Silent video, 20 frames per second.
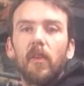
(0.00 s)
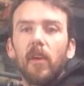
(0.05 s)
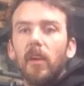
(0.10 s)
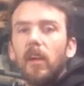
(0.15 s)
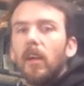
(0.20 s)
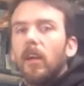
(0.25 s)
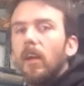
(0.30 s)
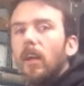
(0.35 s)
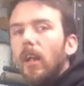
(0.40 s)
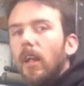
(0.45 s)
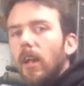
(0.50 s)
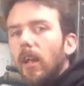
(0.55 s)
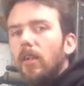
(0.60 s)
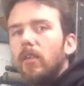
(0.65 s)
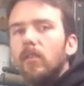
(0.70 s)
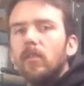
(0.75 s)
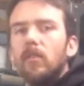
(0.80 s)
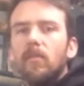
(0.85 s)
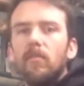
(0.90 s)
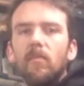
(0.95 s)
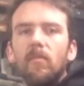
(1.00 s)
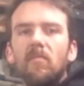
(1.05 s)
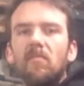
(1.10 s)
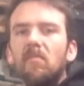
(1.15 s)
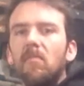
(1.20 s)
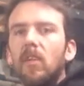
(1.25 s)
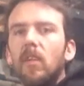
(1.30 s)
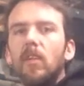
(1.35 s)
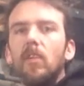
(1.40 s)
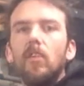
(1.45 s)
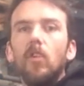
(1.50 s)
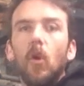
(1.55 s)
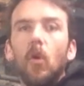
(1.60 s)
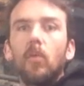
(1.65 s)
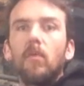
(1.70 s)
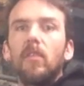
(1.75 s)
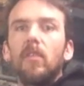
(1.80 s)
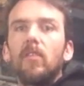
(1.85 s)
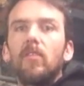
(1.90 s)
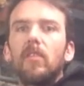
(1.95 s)
an
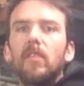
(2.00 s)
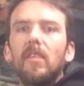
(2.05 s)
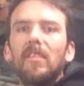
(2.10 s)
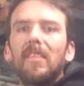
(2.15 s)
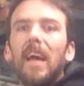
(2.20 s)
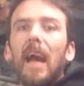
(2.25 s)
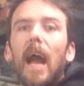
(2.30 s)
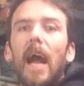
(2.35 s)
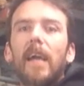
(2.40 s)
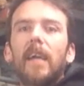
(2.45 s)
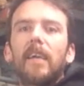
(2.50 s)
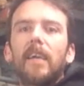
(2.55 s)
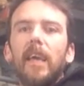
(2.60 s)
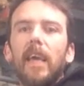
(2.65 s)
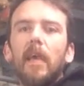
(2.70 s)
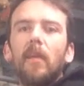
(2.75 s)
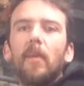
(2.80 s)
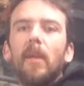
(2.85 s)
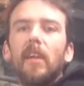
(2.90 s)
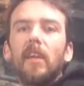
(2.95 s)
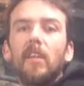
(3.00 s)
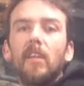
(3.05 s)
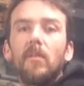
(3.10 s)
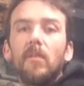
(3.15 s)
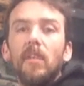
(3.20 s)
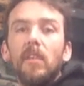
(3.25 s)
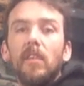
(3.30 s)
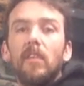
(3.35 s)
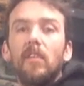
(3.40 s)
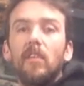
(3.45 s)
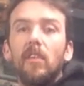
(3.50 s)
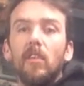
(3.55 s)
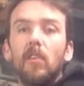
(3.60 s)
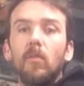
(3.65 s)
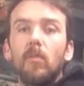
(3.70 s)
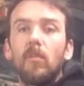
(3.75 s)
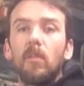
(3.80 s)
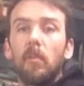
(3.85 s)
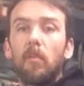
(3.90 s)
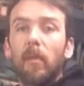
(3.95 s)
unnoticed attack came in and you needed to
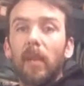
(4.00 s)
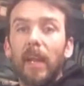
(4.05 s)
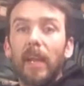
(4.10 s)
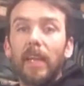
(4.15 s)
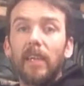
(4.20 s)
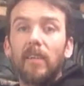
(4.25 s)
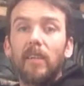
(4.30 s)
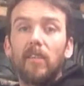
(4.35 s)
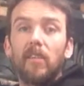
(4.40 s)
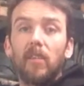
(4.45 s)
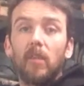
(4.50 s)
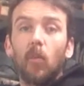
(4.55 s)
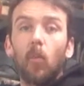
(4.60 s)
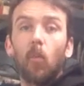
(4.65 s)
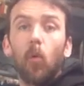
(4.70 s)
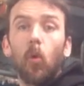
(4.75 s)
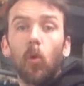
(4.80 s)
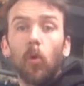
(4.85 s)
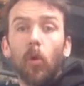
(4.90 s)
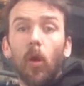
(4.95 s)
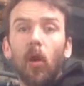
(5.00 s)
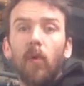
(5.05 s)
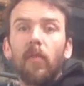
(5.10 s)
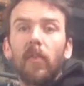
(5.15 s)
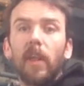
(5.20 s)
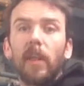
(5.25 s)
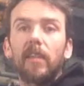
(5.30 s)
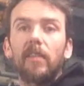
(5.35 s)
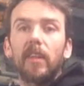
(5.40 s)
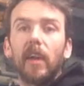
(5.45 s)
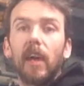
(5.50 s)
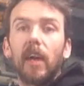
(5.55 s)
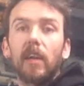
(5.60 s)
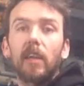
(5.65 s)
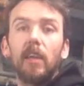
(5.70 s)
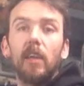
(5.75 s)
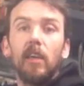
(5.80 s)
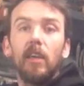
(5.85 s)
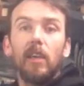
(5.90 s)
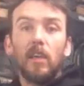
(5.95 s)
use your blade to ward off that attack,
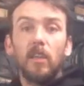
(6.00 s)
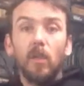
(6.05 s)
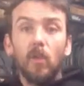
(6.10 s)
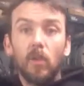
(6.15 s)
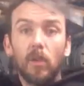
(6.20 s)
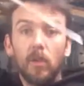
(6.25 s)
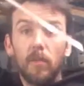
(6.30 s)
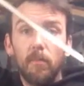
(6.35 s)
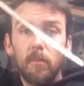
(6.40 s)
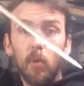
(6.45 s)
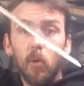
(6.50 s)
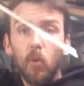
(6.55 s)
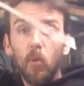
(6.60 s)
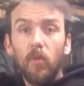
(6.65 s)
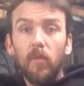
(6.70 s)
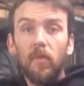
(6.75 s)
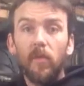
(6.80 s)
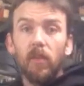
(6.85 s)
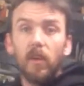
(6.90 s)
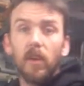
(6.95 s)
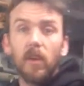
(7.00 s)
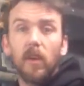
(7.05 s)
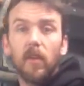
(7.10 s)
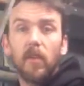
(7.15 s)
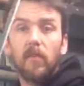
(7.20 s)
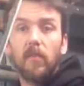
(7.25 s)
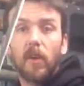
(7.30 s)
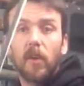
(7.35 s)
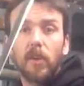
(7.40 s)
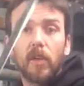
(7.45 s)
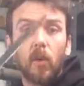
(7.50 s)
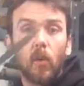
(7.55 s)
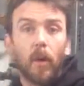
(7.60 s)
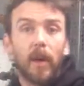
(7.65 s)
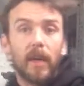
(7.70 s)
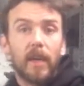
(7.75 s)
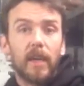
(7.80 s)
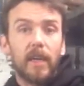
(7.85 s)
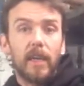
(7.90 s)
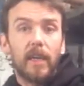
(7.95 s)
you could move very
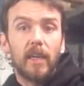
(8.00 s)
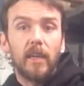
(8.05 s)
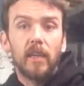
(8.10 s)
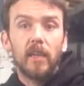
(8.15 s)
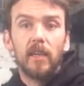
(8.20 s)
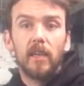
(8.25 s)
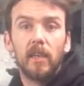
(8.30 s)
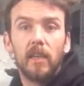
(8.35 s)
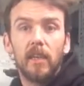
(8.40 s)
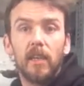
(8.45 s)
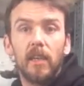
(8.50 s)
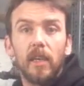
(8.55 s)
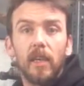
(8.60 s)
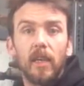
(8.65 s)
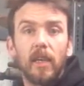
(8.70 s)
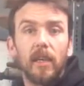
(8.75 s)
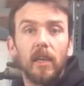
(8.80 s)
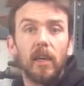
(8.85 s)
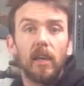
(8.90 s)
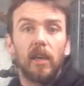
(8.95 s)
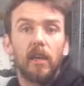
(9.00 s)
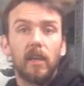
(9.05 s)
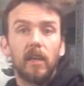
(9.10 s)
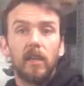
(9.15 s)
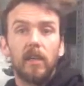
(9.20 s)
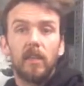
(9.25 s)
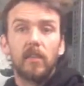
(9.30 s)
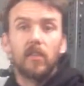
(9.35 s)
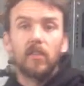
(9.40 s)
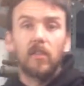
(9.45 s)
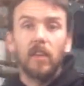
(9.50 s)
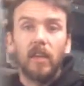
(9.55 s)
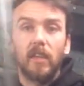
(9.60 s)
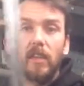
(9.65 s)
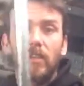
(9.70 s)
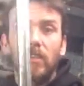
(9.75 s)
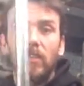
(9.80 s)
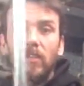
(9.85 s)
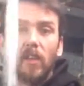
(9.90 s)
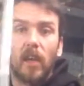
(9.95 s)
quickly in a
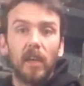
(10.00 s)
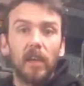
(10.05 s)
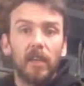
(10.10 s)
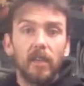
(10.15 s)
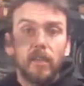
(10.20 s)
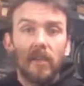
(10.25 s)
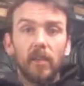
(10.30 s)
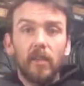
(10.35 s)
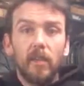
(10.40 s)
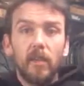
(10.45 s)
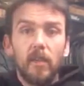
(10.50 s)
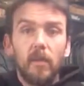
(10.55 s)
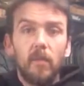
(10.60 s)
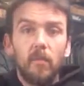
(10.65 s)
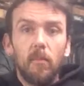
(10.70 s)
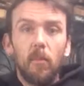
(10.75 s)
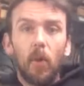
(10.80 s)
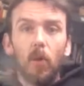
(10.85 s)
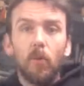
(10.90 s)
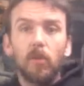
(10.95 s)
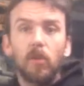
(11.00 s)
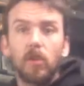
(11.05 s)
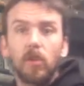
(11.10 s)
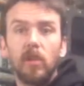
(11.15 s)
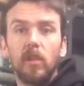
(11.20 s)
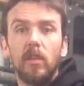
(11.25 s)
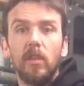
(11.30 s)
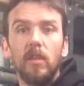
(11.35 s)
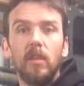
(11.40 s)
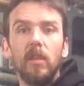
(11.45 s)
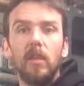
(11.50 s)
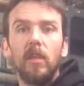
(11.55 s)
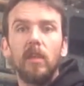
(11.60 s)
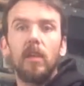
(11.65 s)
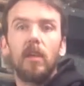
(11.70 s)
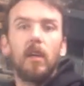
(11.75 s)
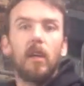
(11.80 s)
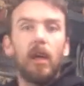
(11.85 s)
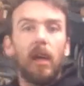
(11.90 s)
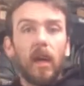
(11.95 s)
side-to-side motion
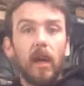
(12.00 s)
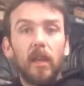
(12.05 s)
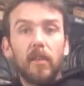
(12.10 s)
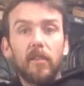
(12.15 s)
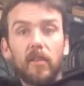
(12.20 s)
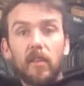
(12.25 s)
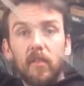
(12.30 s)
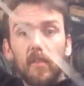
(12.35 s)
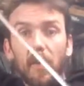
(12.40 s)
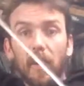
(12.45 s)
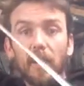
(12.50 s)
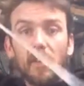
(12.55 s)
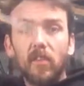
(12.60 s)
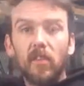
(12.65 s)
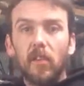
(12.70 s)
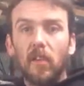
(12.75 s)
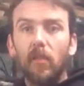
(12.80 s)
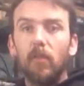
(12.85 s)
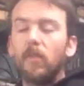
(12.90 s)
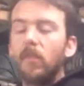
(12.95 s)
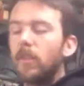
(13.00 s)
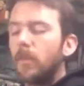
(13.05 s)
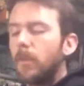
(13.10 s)
to defend yourself.